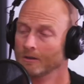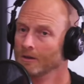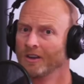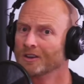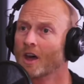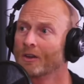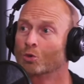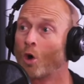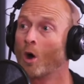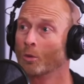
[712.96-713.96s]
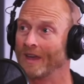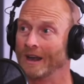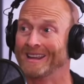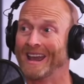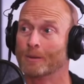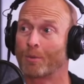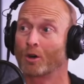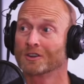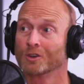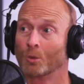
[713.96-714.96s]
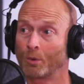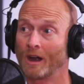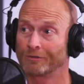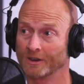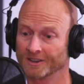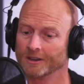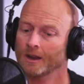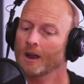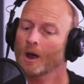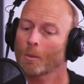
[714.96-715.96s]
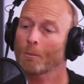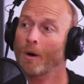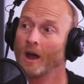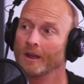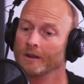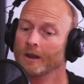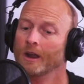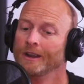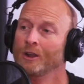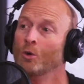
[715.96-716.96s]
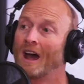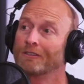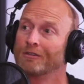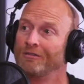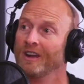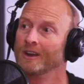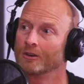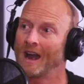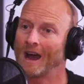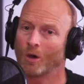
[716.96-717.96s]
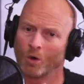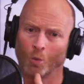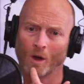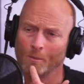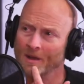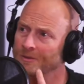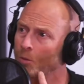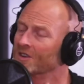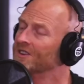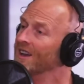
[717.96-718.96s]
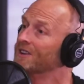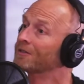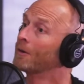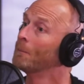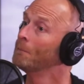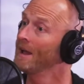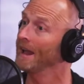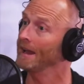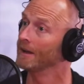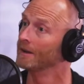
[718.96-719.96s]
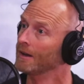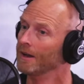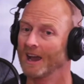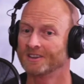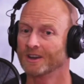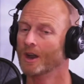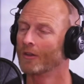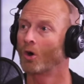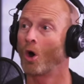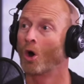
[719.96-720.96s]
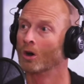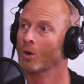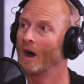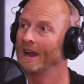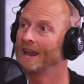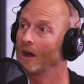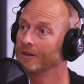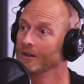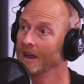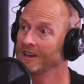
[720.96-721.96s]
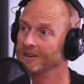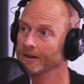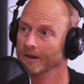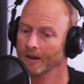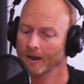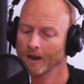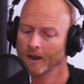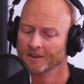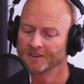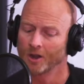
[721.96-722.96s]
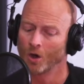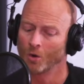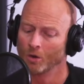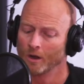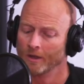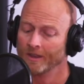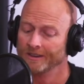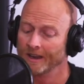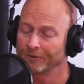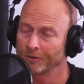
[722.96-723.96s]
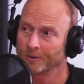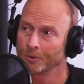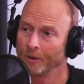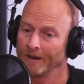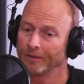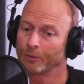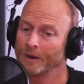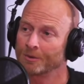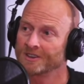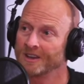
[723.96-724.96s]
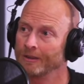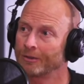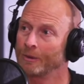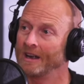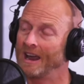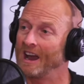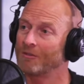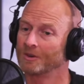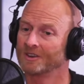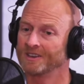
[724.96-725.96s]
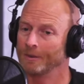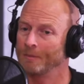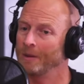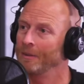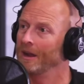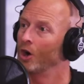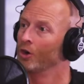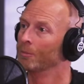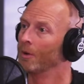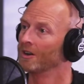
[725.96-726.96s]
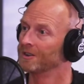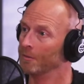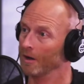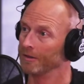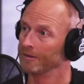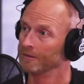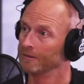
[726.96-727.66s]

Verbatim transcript: There's nothing wrong with that. Again, personal preference. But you would have to figure out, well, what makes more sense for me? It's another ROI calculation. So the difference between 3% and 3.5% may be $100 a month.